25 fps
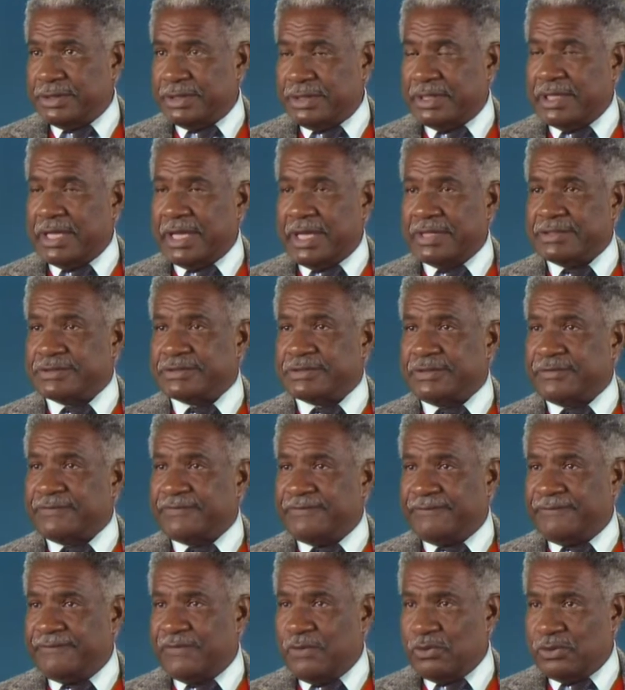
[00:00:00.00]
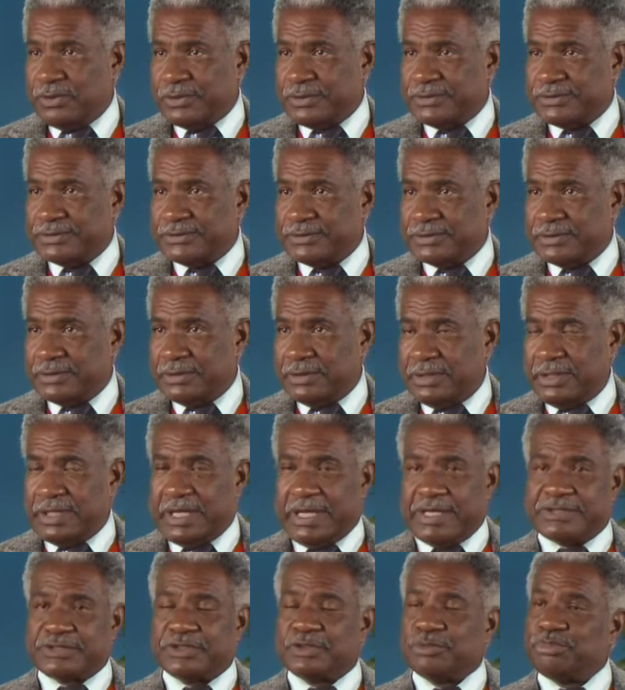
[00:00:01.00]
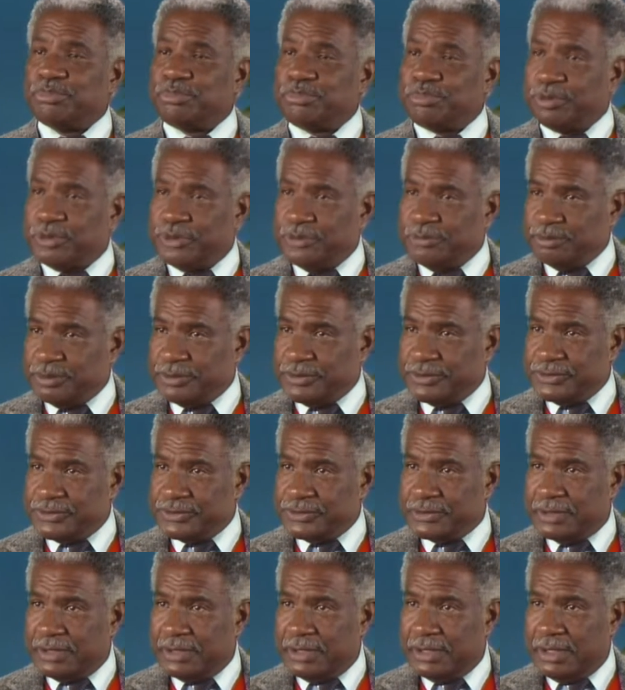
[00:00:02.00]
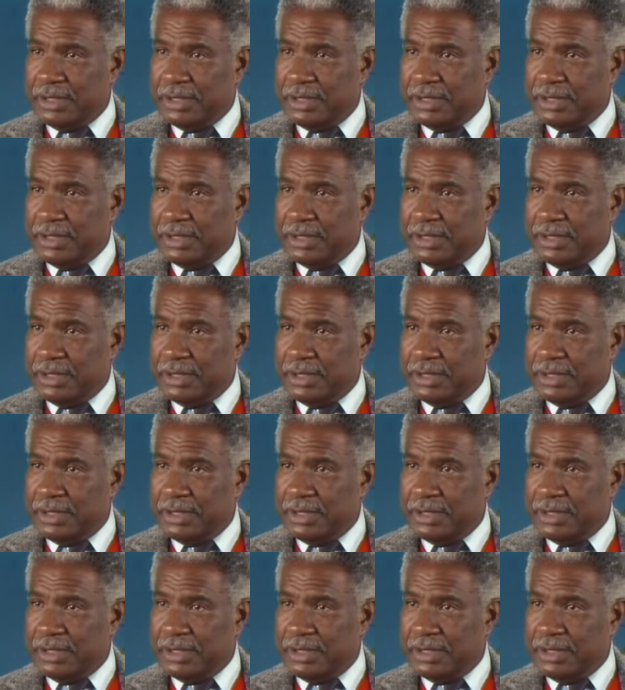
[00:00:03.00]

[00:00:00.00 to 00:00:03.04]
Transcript: it has a focus, it has a purpose,